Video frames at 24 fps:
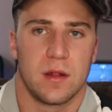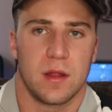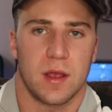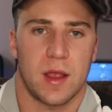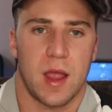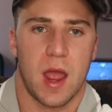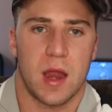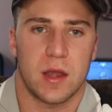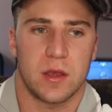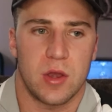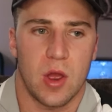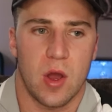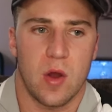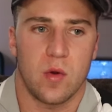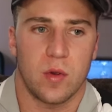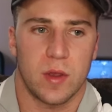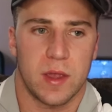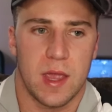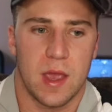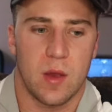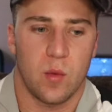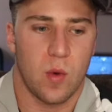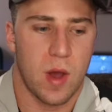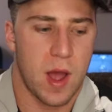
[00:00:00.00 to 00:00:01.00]
Like, I
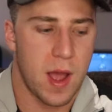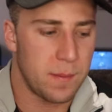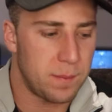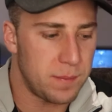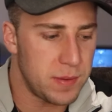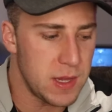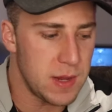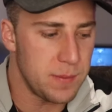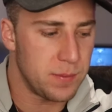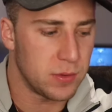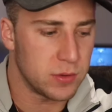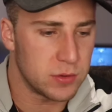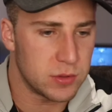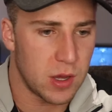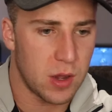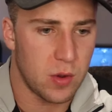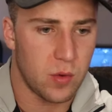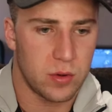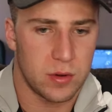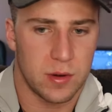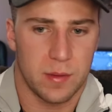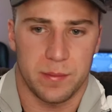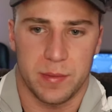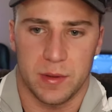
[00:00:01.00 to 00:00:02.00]
don't get why people
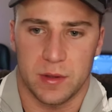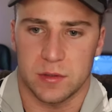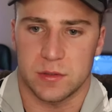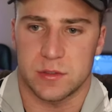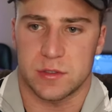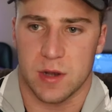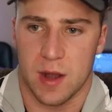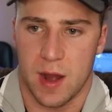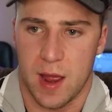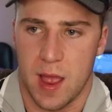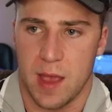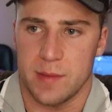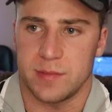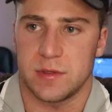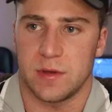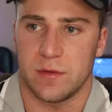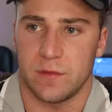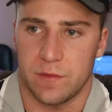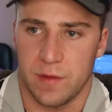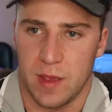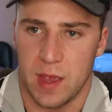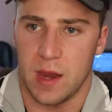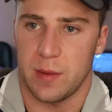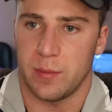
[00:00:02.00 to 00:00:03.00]
don't want to build tribes
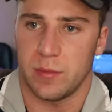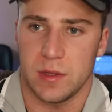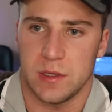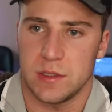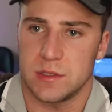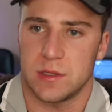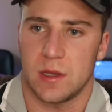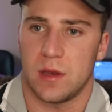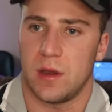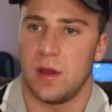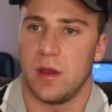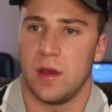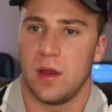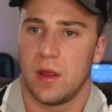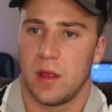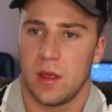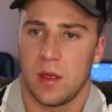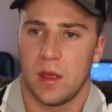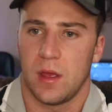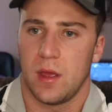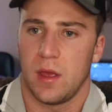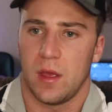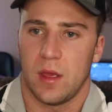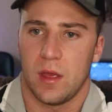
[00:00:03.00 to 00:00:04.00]
and families and
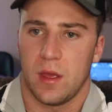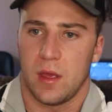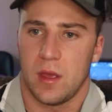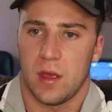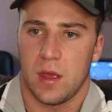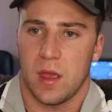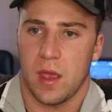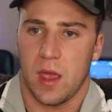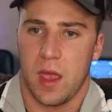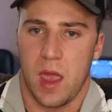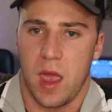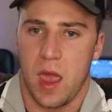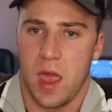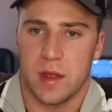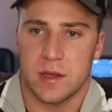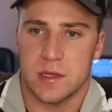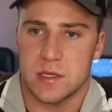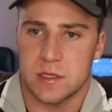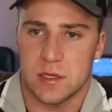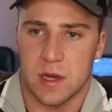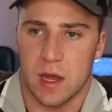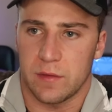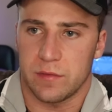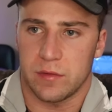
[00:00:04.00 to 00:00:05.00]

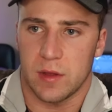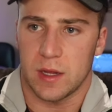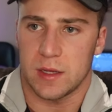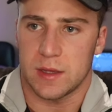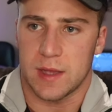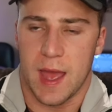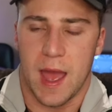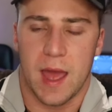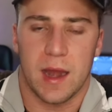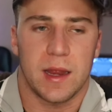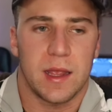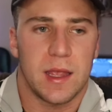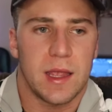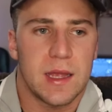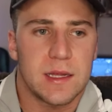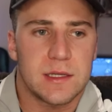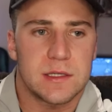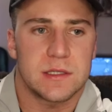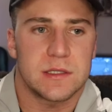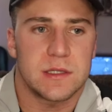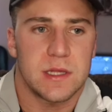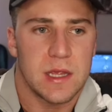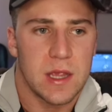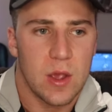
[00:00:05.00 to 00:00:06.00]
stuff like that.
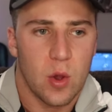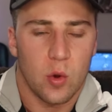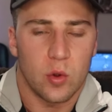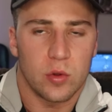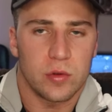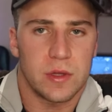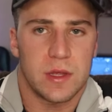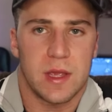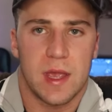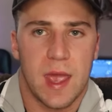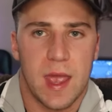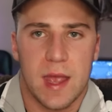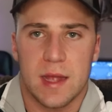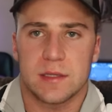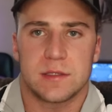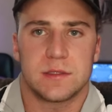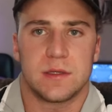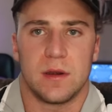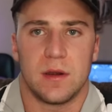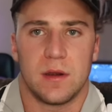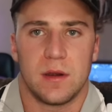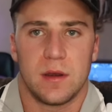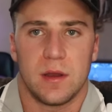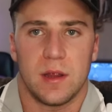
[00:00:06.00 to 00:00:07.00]
It's the only
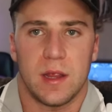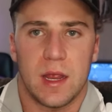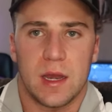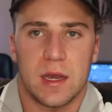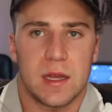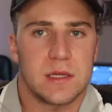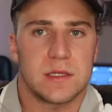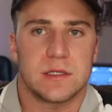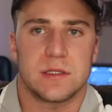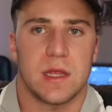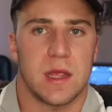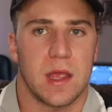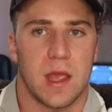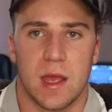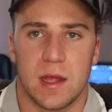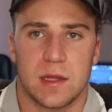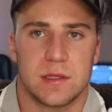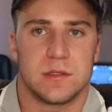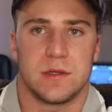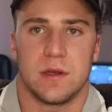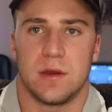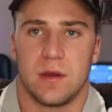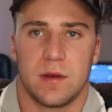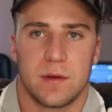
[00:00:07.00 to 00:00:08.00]
answer. It is the
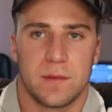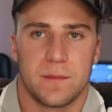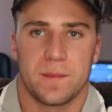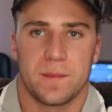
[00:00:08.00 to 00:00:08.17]
answer.